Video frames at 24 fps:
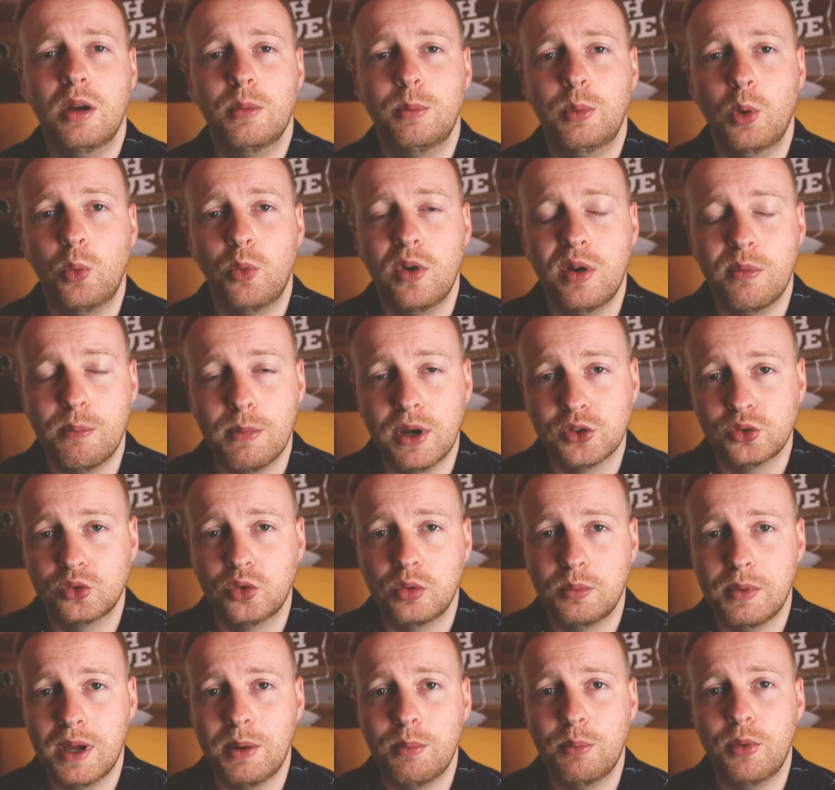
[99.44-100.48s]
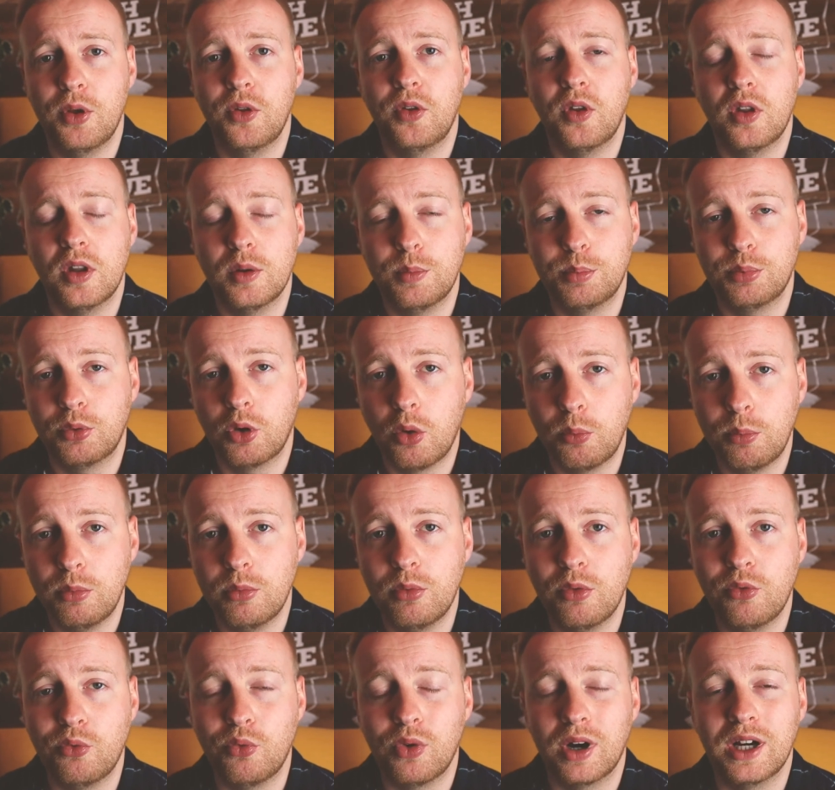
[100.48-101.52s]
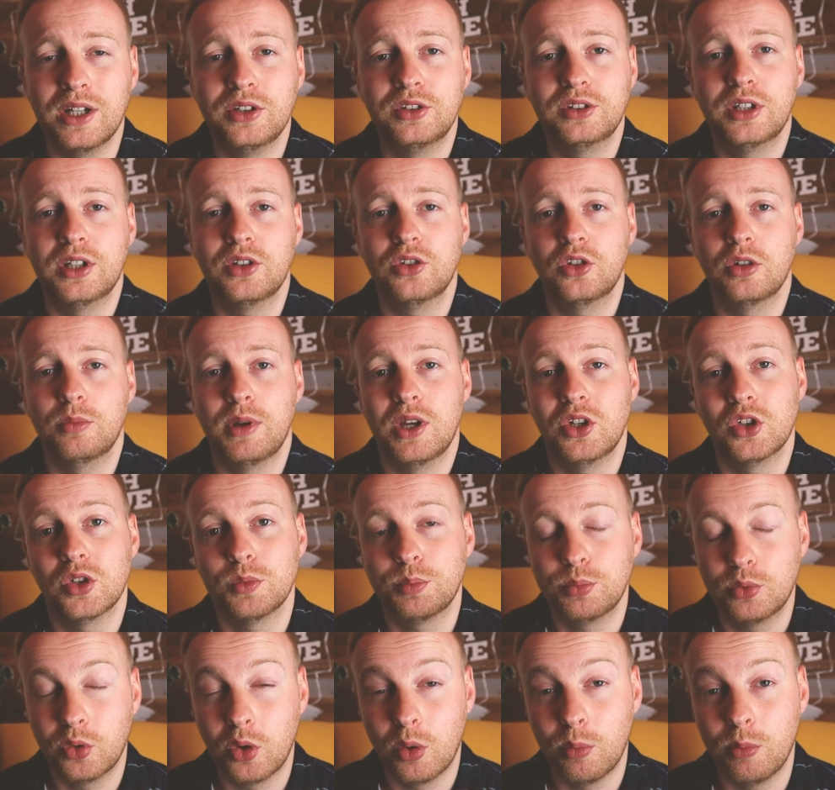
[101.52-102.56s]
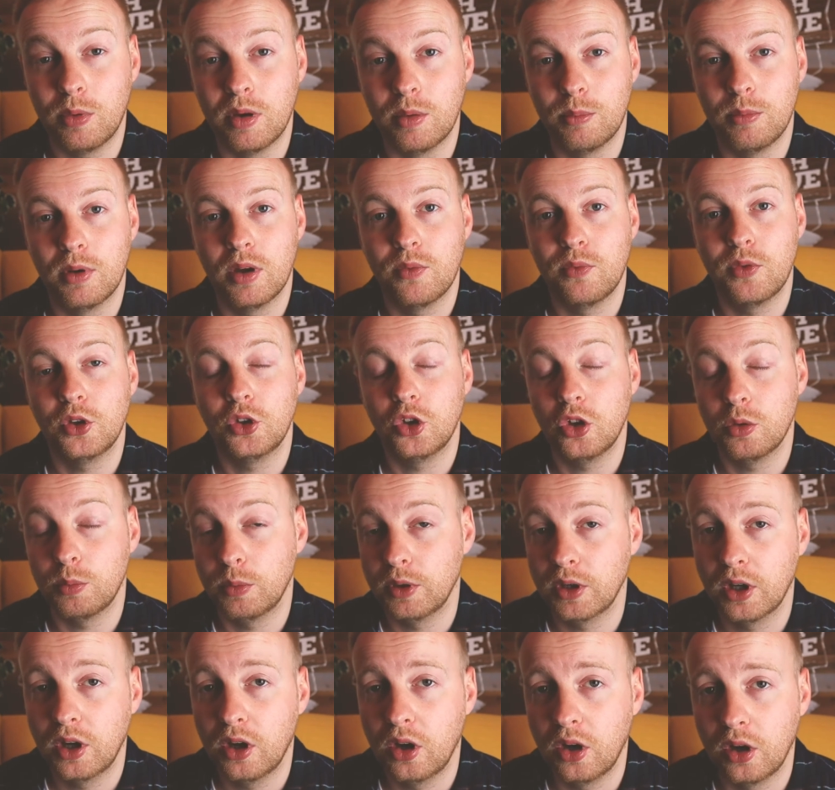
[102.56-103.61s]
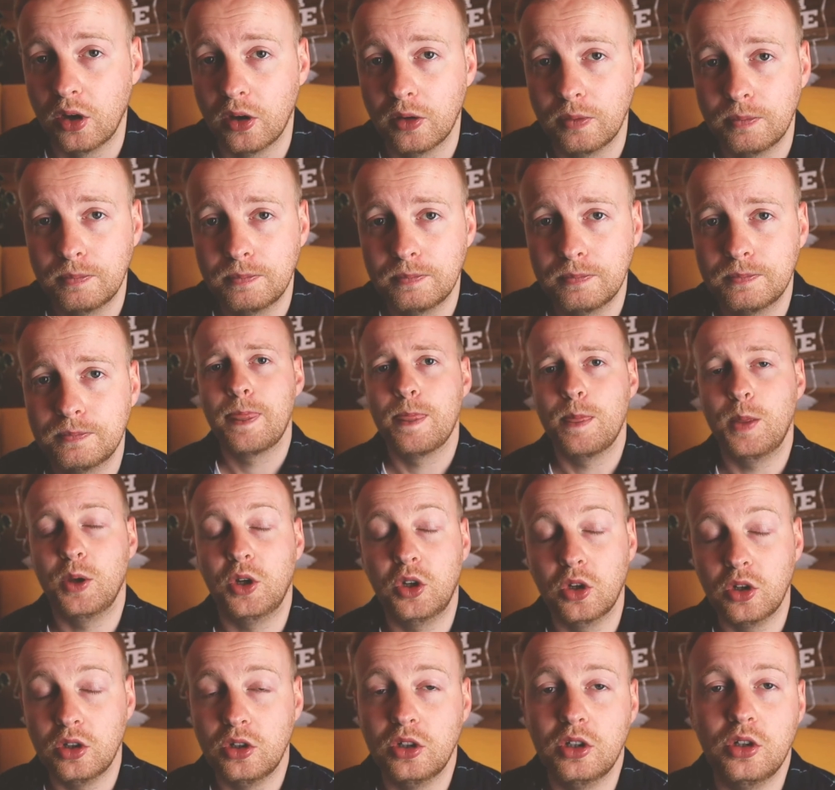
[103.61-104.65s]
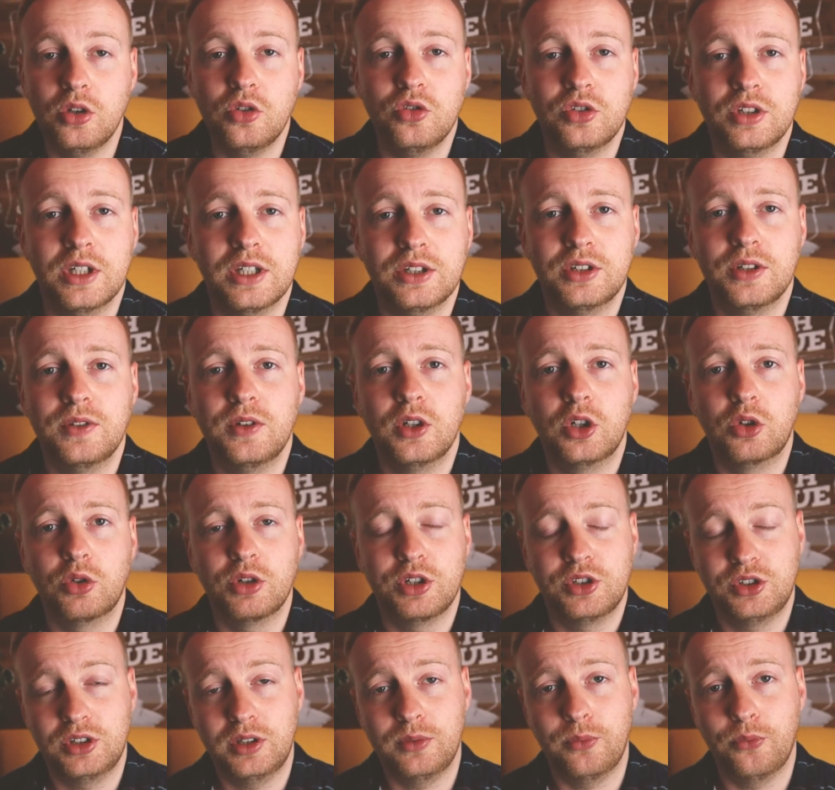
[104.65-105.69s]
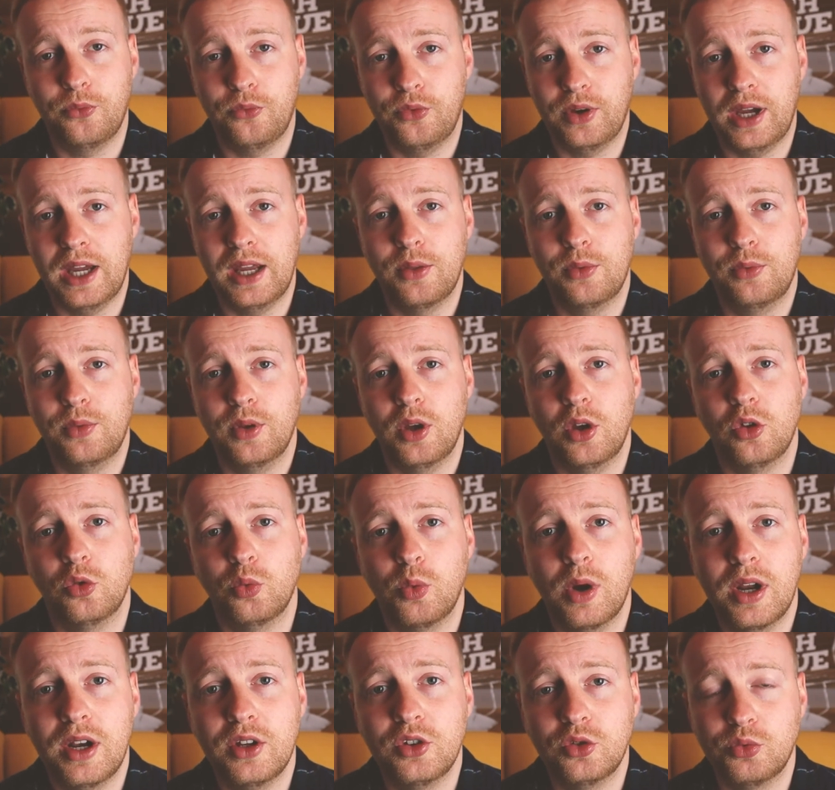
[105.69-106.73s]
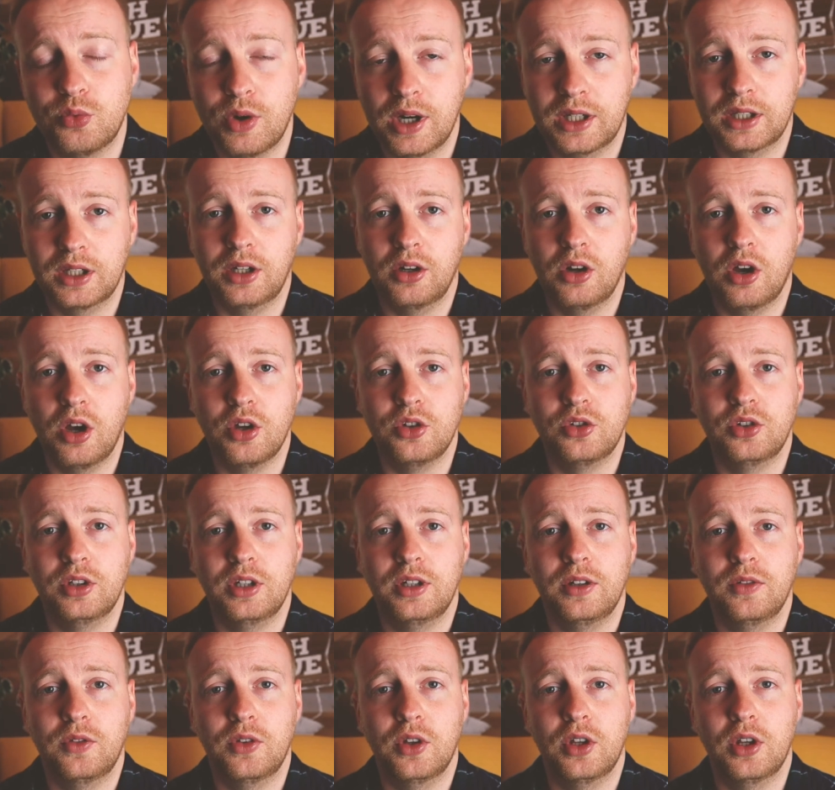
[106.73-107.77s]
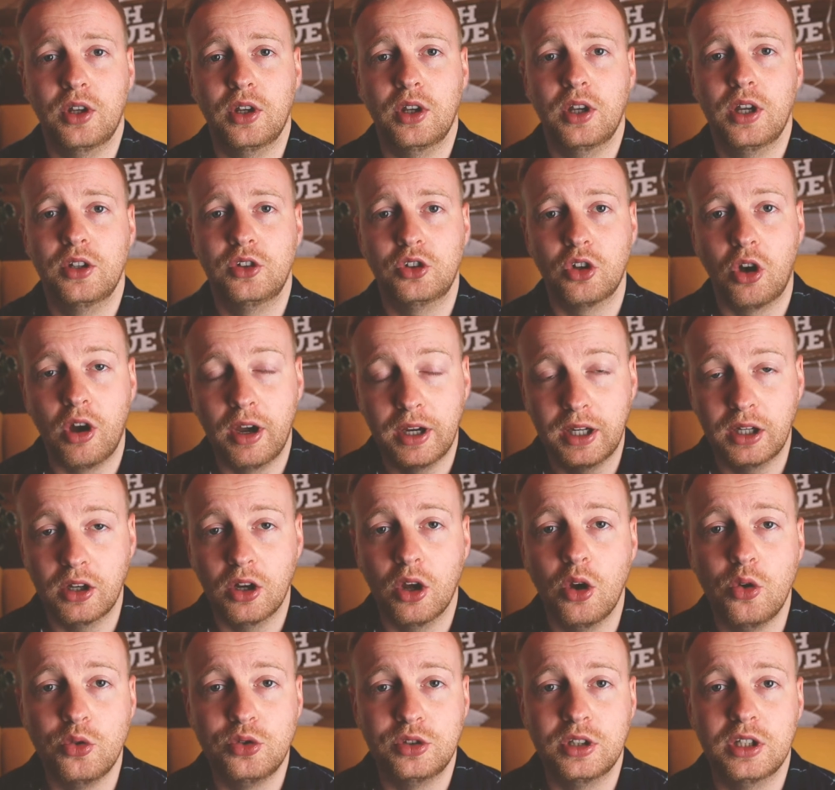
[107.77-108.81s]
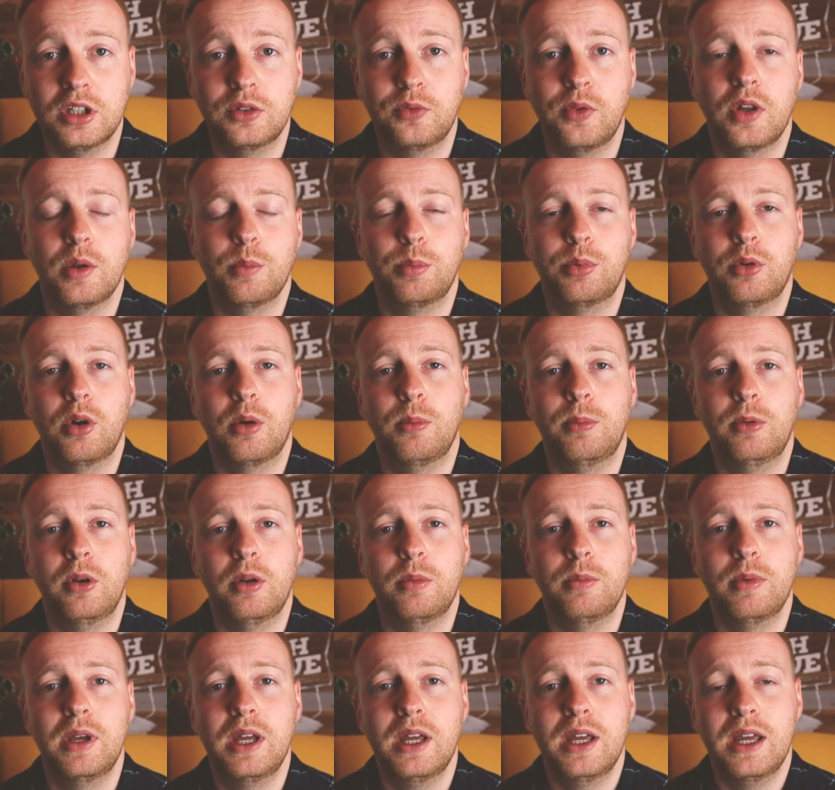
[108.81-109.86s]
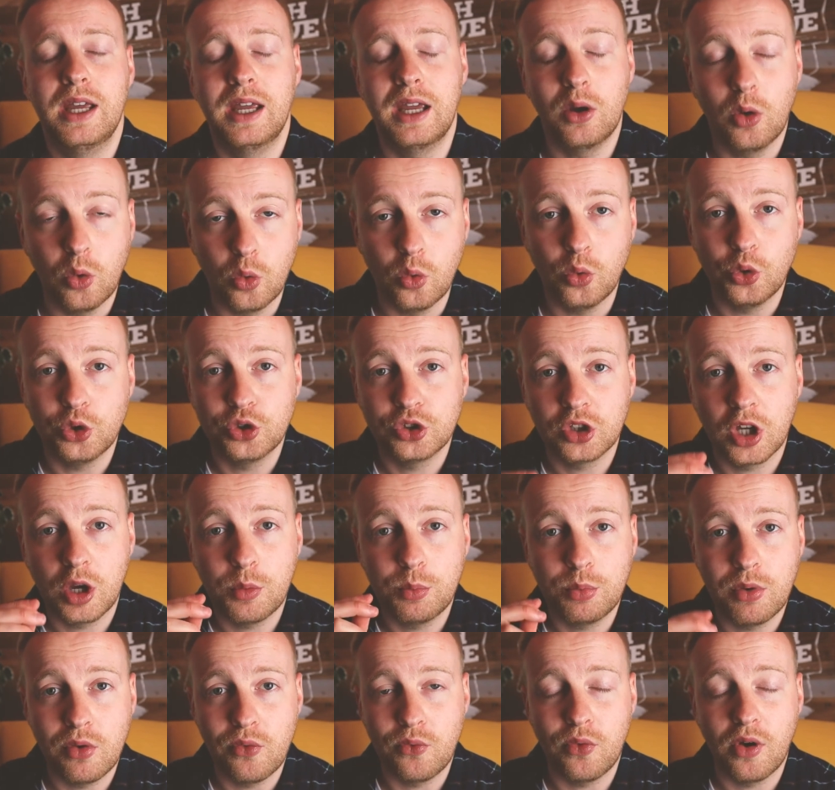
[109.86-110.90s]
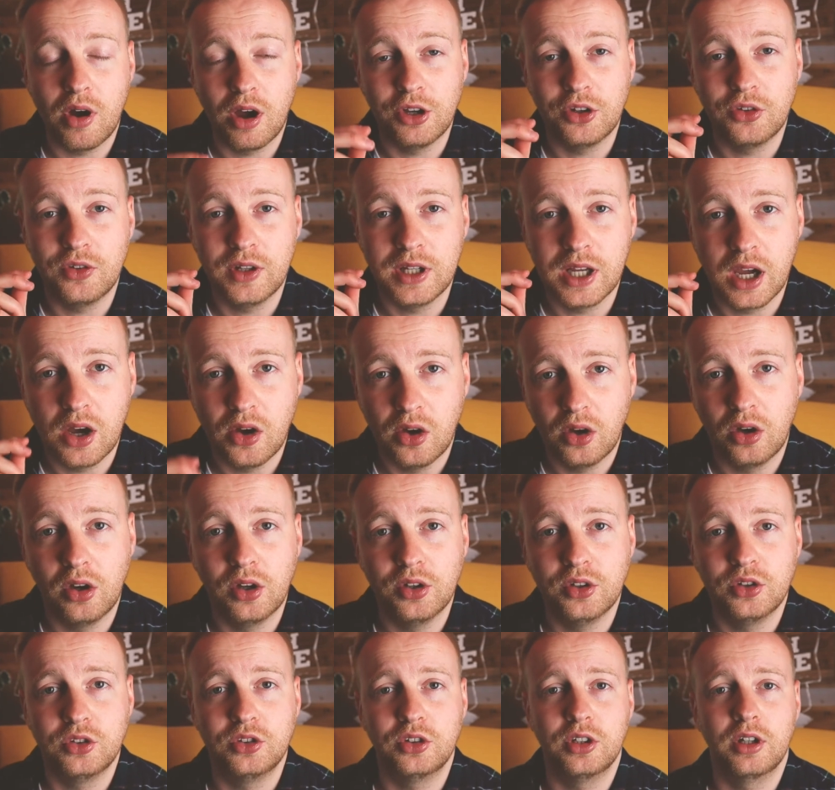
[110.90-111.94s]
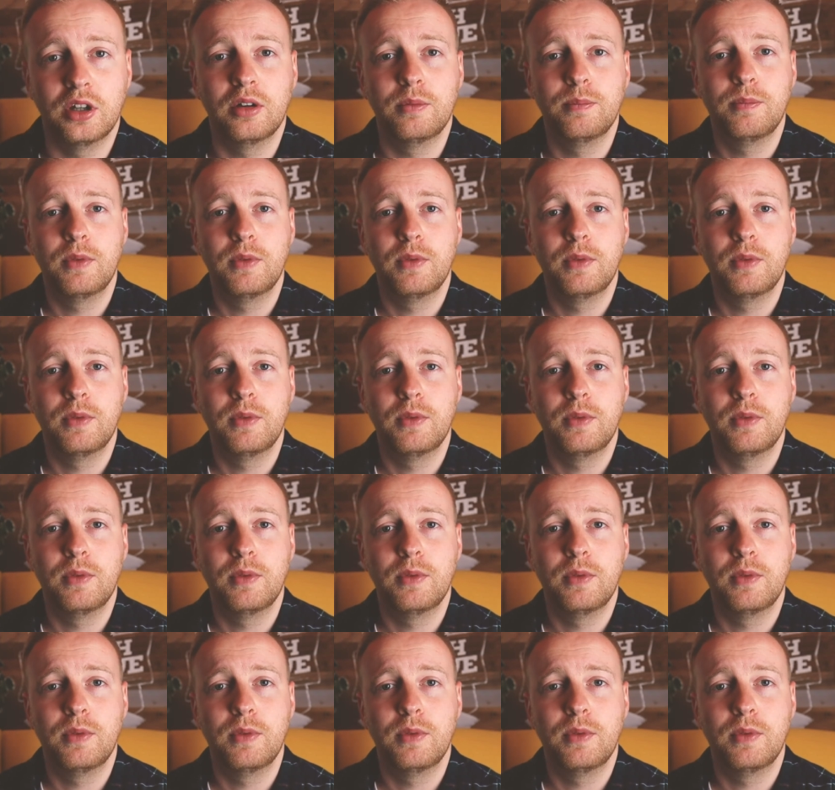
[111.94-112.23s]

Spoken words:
But we must remember that the problem of racism is a problem of the human heart. The good news is that the Christian faith, as well as recognising the diagnosis for the problem, it also provides the answer.